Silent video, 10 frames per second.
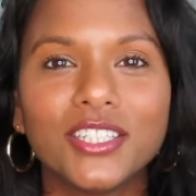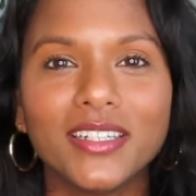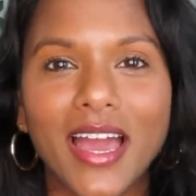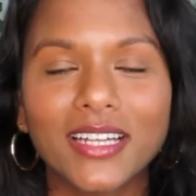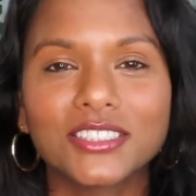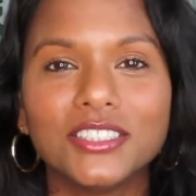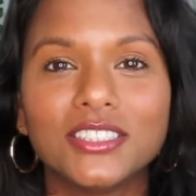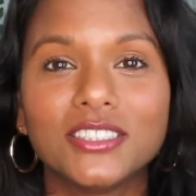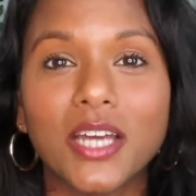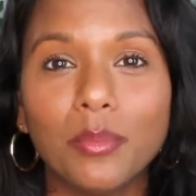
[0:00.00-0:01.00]
had actually
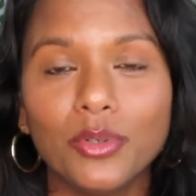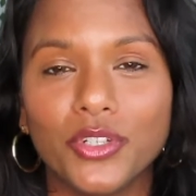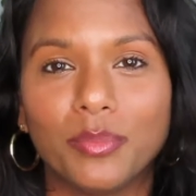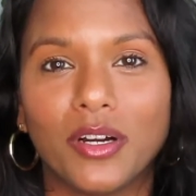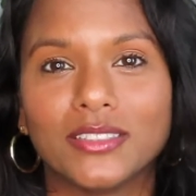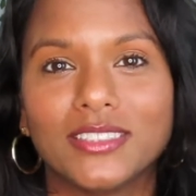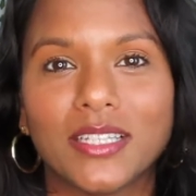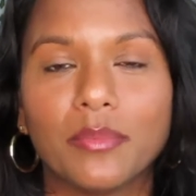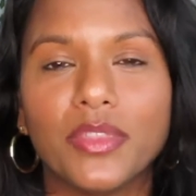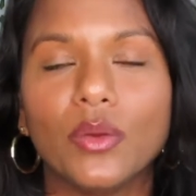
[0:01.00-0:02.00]
stumbled upon
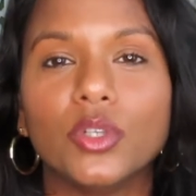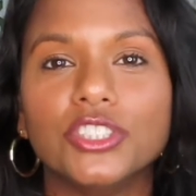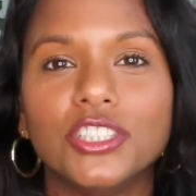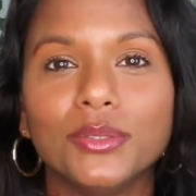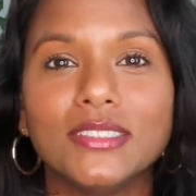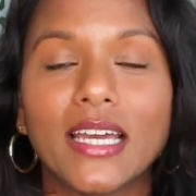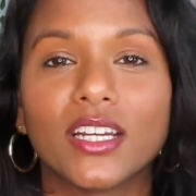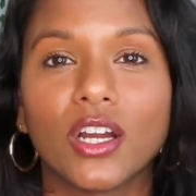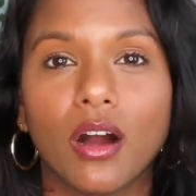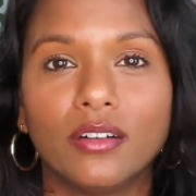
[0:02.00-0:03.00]
something when she was at a
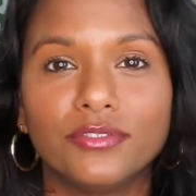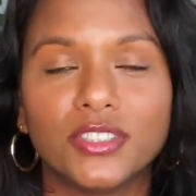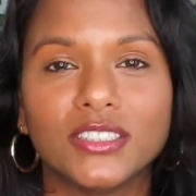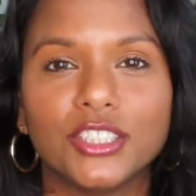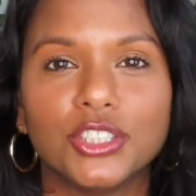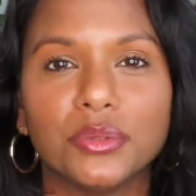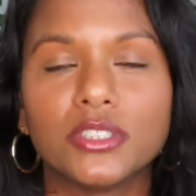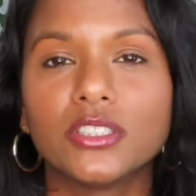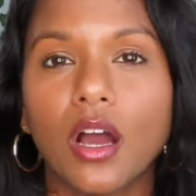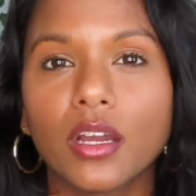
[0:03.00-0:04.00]
conference, and she
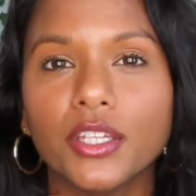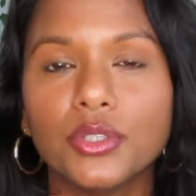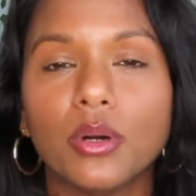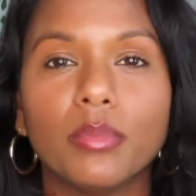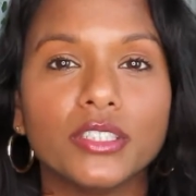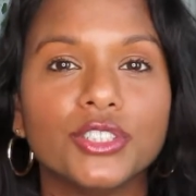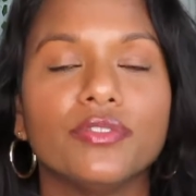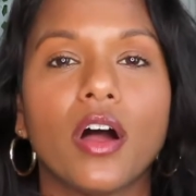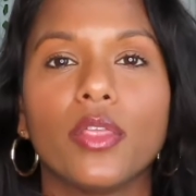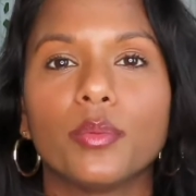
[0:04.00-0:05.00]
was talking to a bunch of
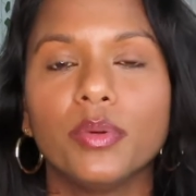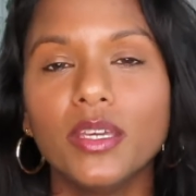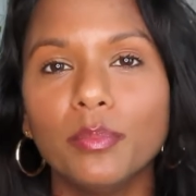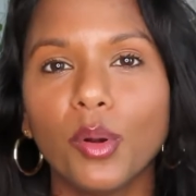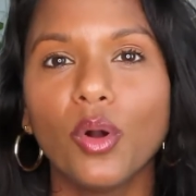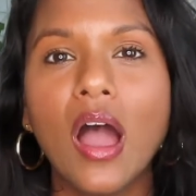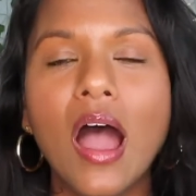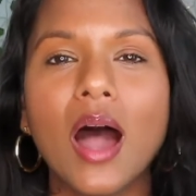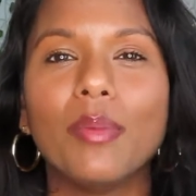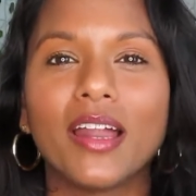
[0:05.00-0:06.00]
other people
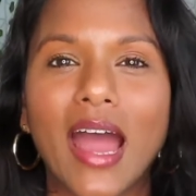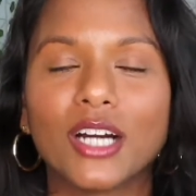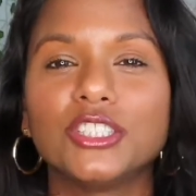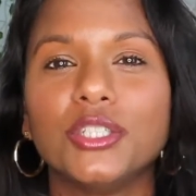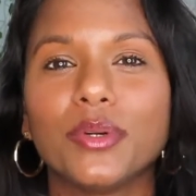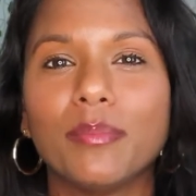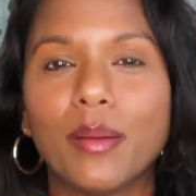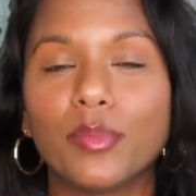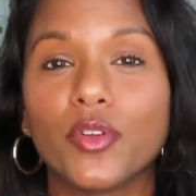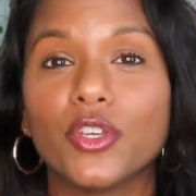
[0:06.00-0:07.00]
about how she
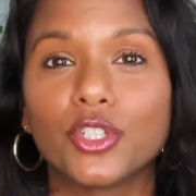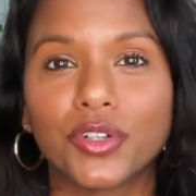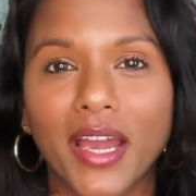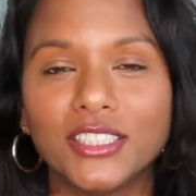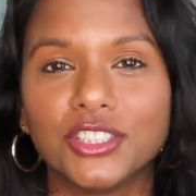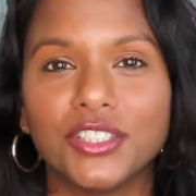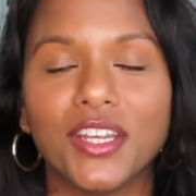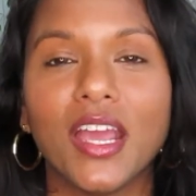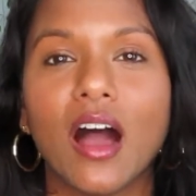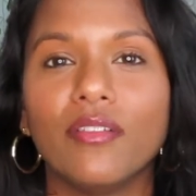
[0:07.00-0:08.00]
remembered the
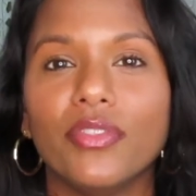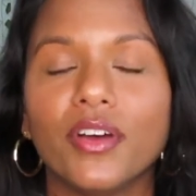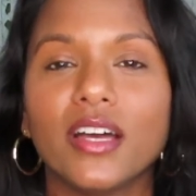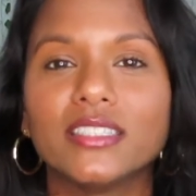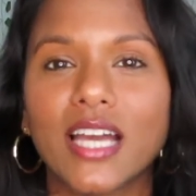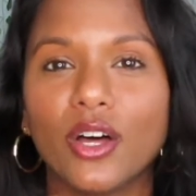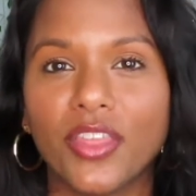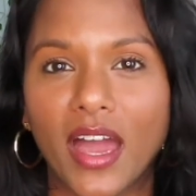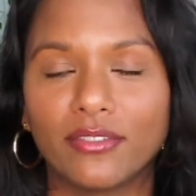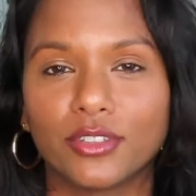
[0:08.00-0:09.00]
tragedy of the South
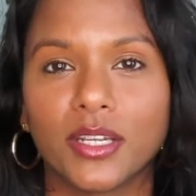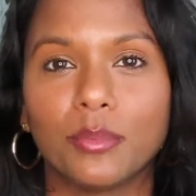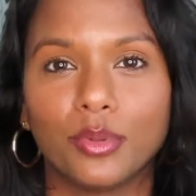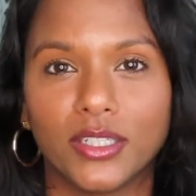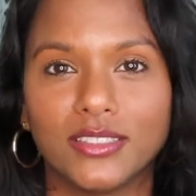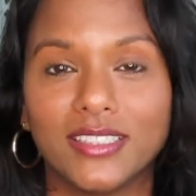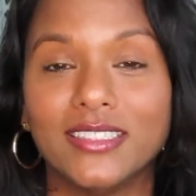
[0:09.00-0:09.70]
African president